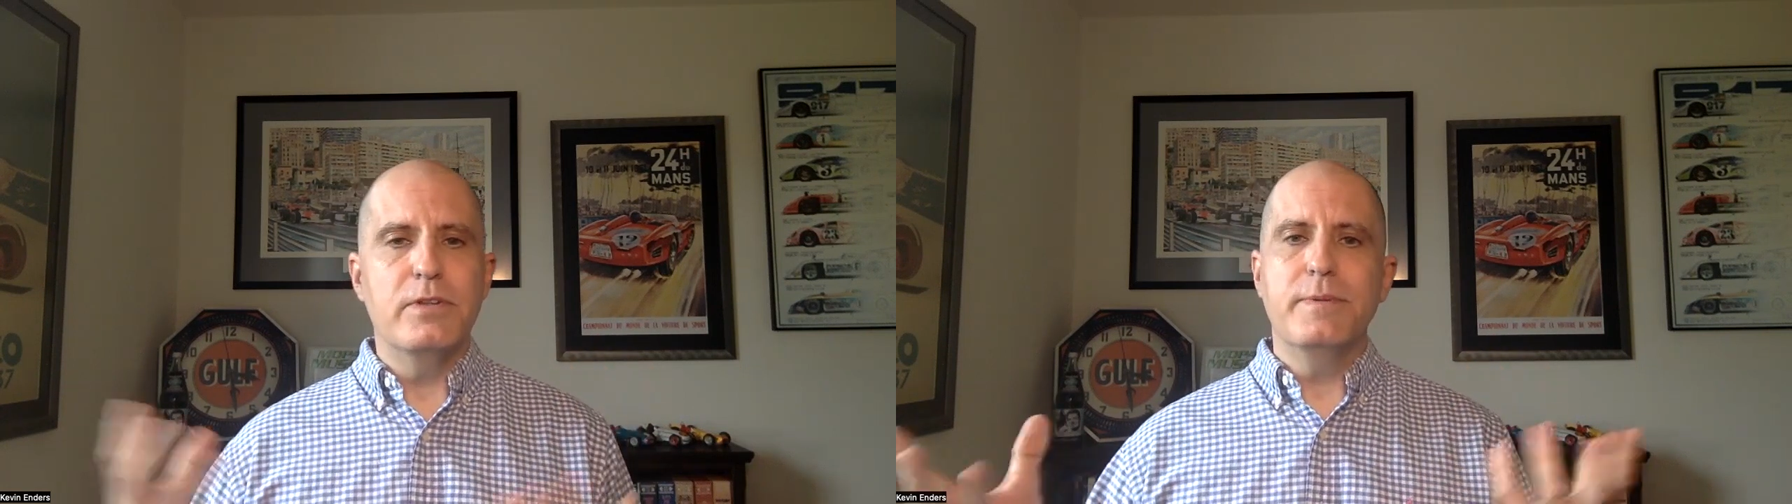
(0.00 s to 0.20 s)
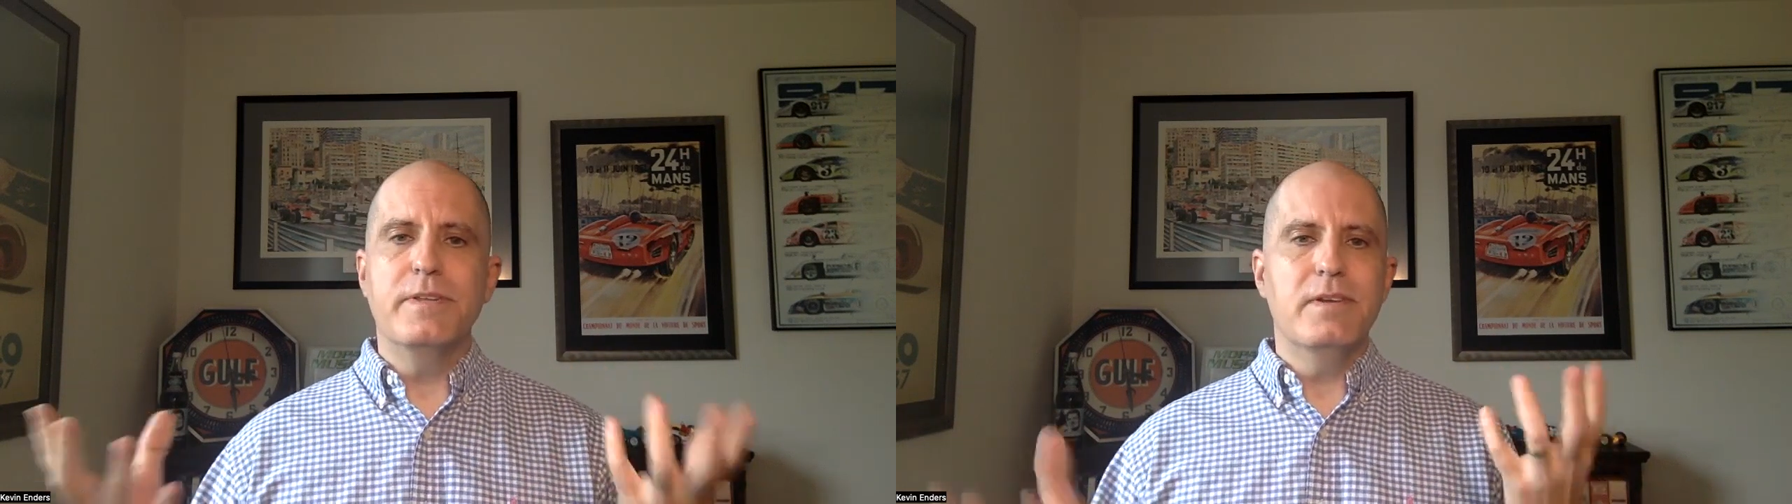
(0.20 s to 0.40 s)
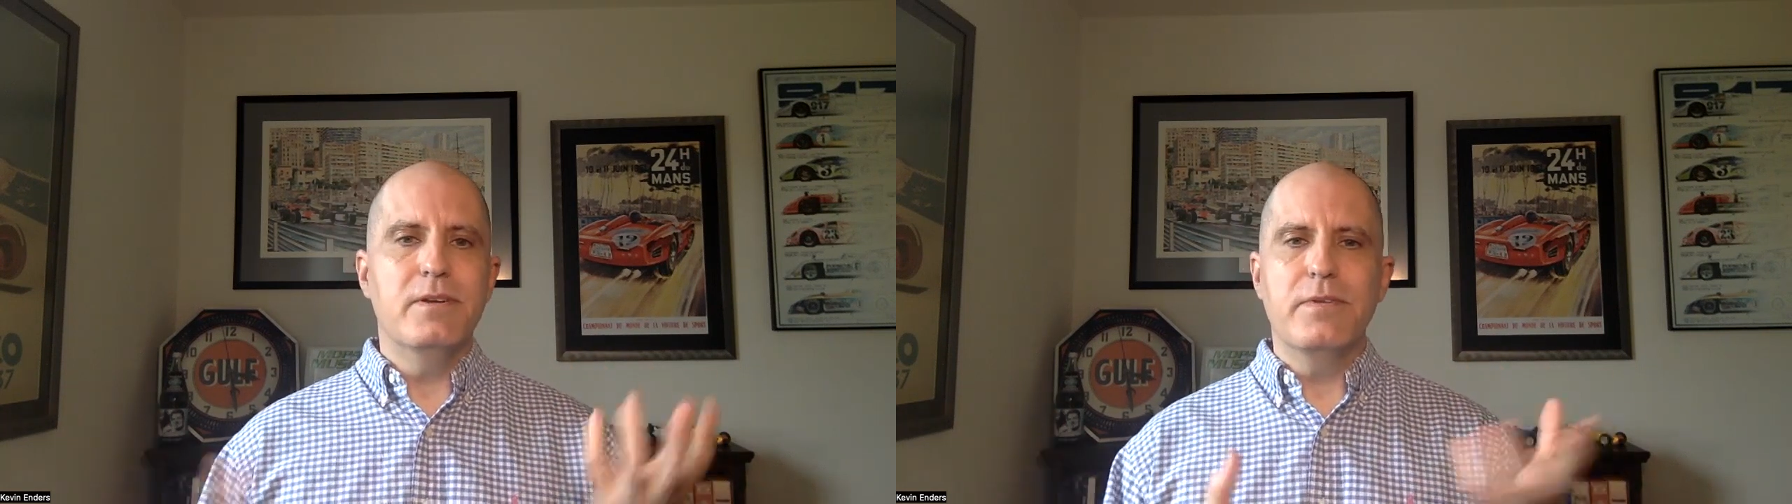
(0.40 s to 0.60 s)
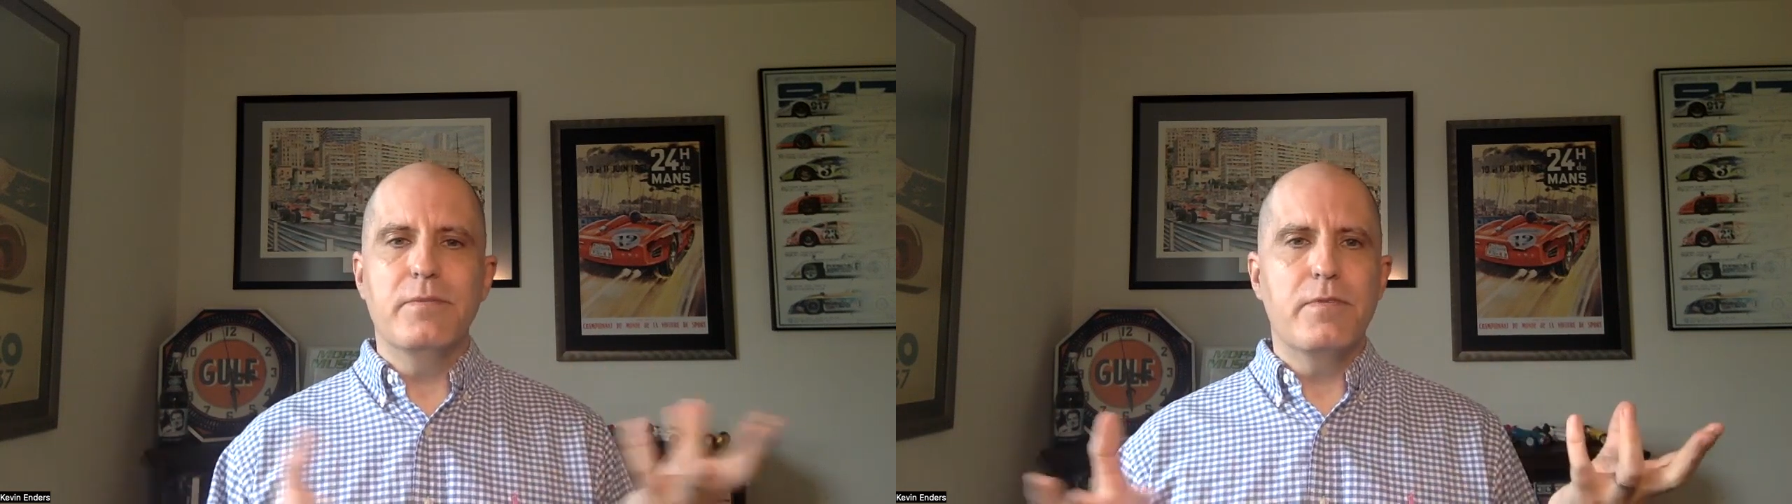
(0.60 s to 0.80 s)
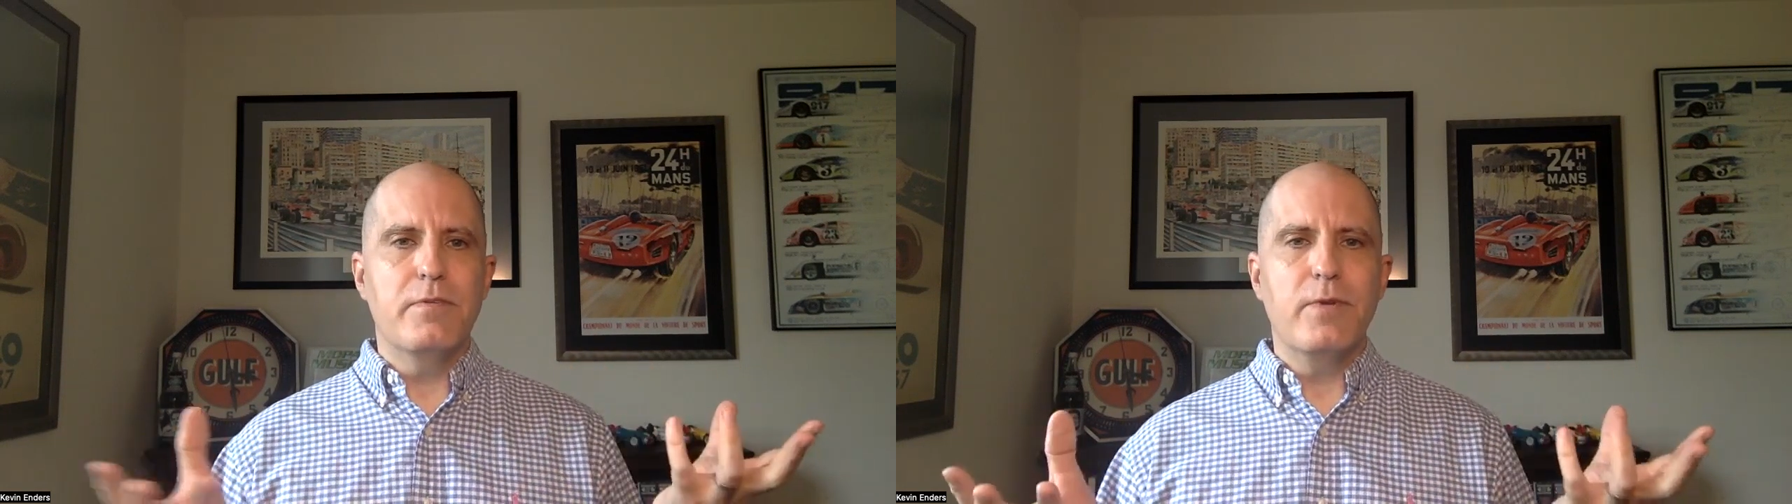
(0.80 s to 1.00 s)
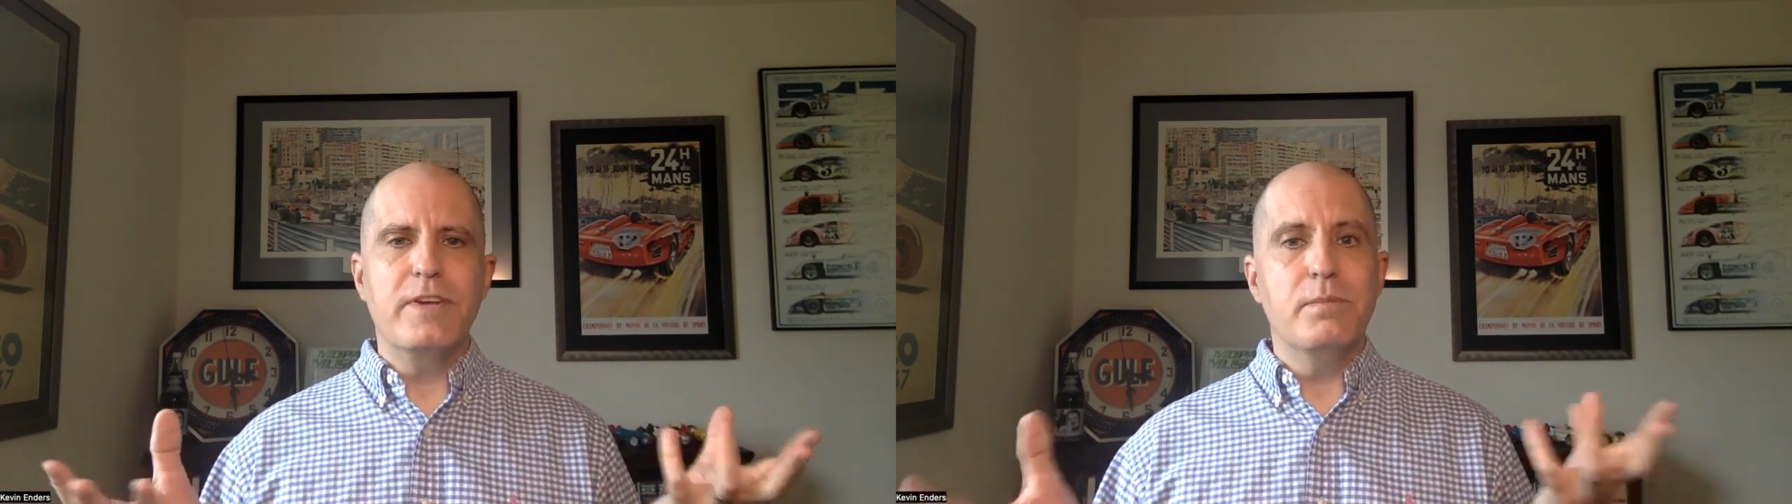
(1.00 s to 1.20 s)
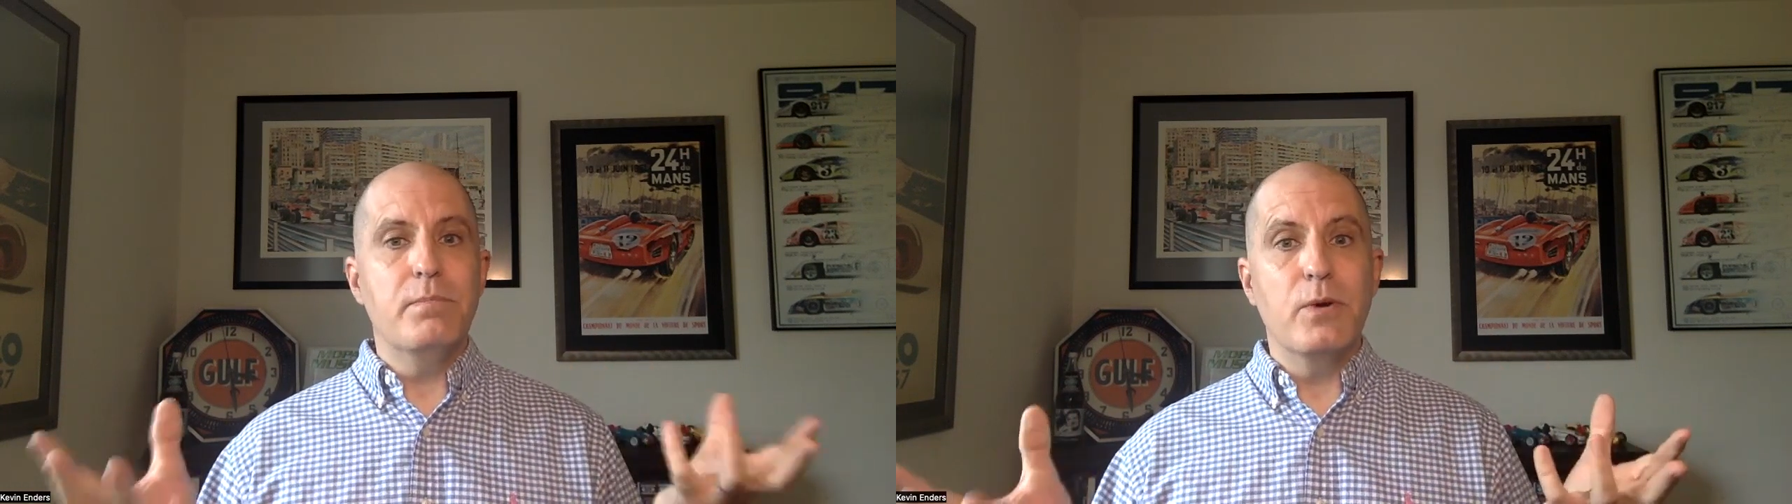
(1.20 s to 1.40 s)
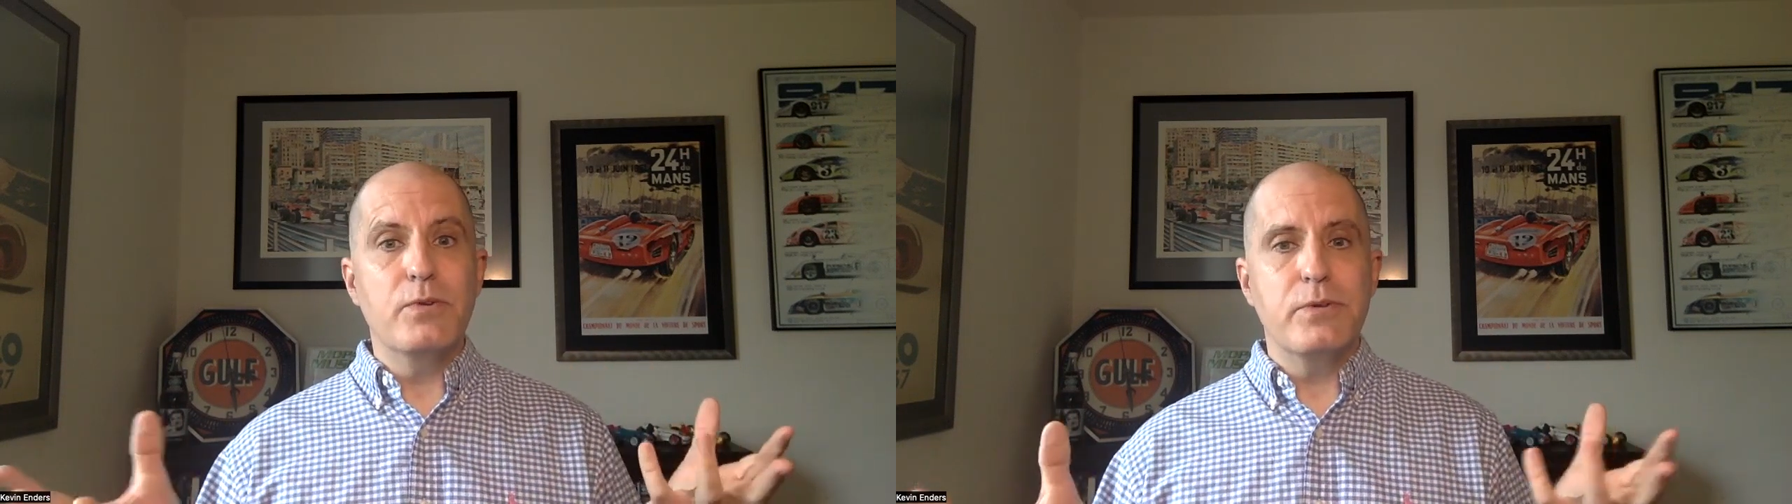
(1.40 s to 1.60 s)
It's been, the phrase
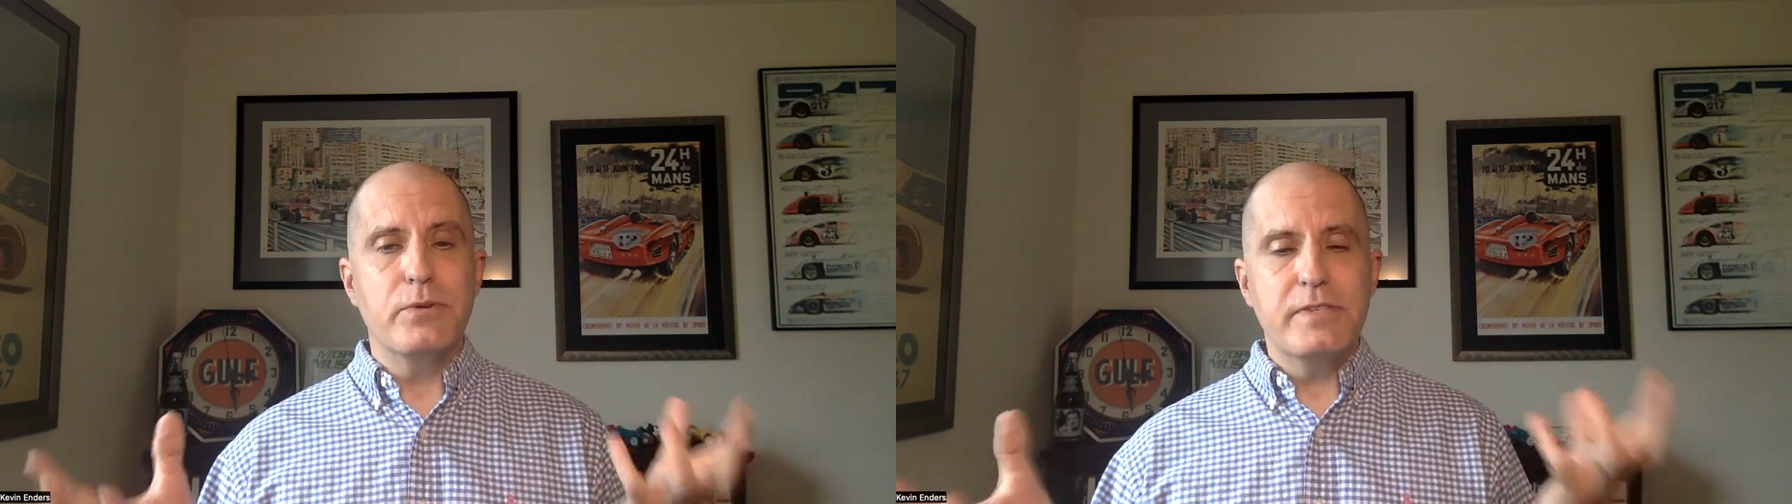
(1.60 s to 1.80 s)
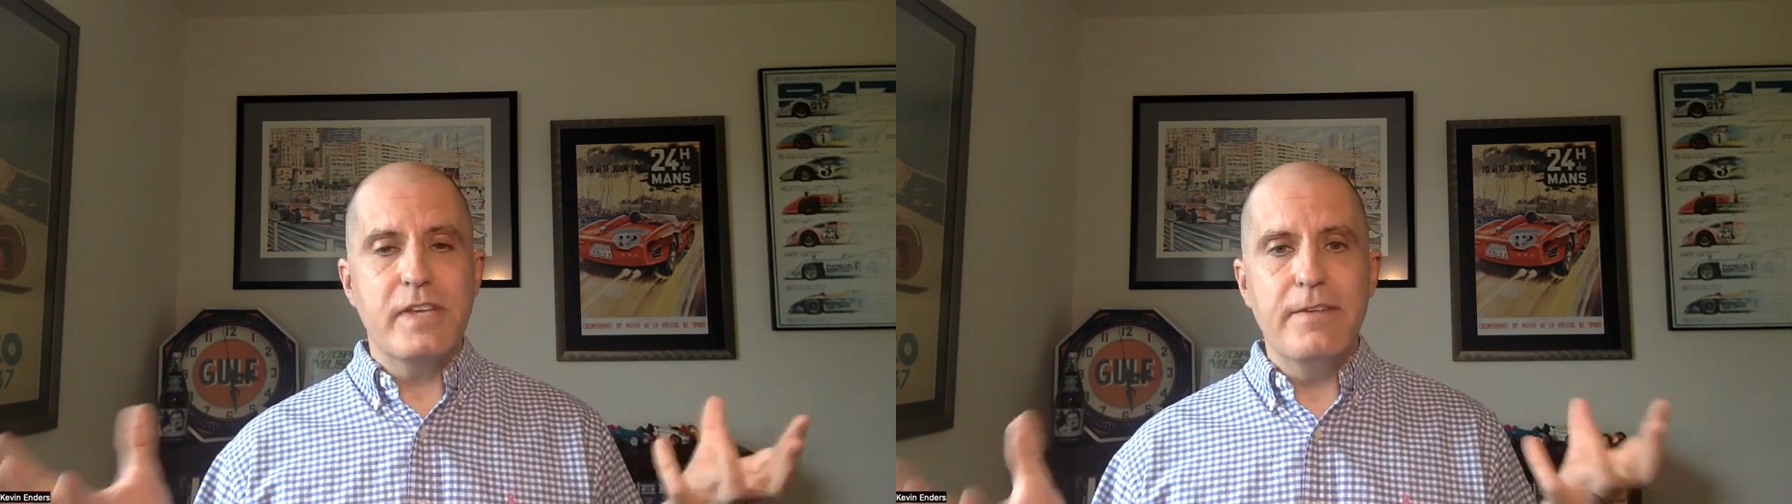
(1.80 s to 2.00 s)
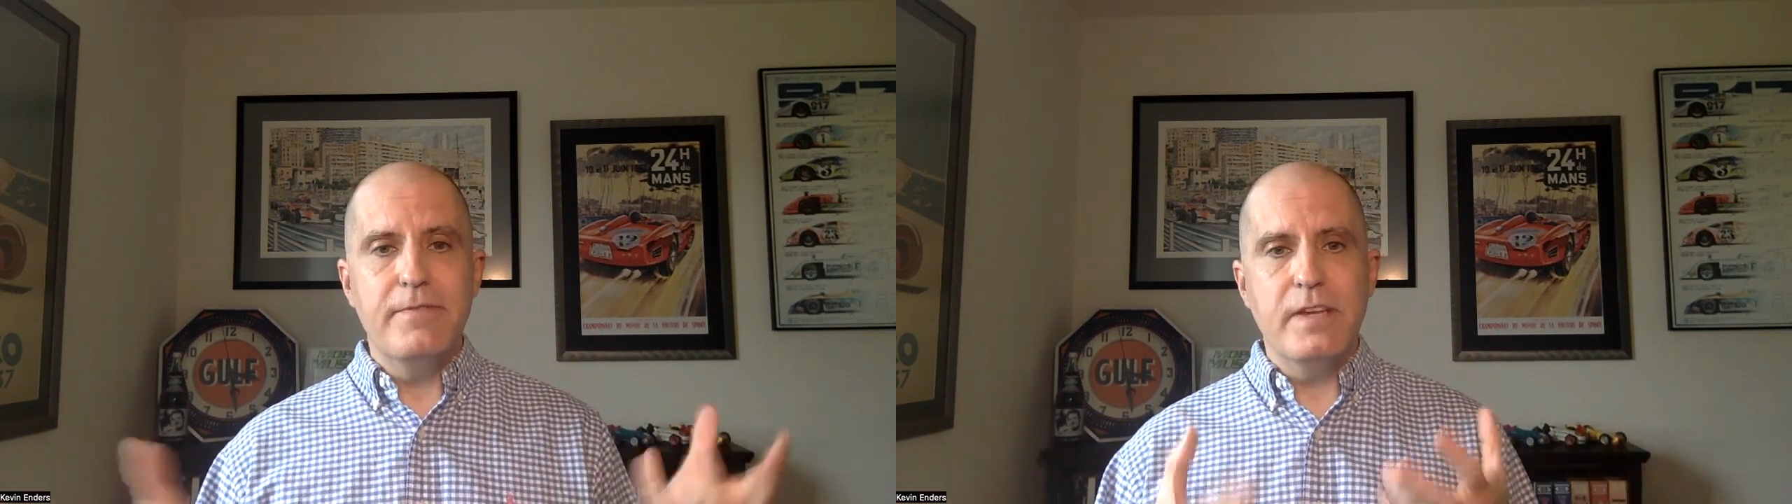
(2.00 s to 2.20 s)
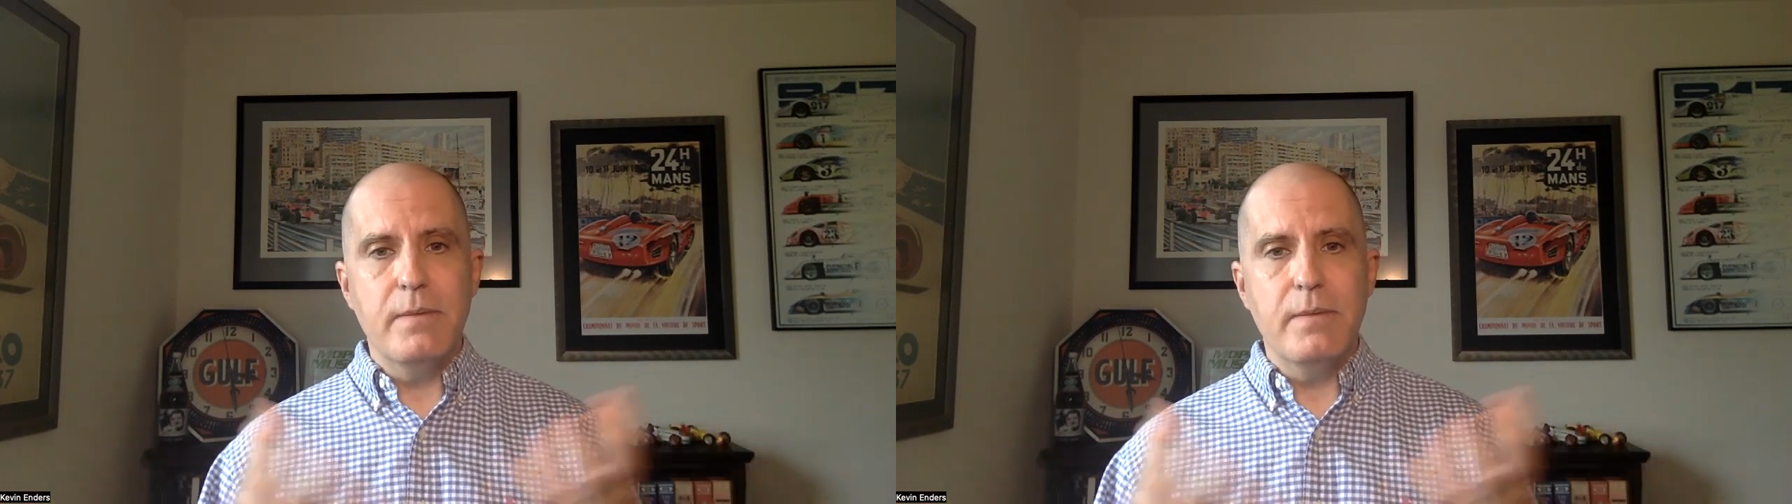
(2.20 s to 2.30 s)
emotional safety,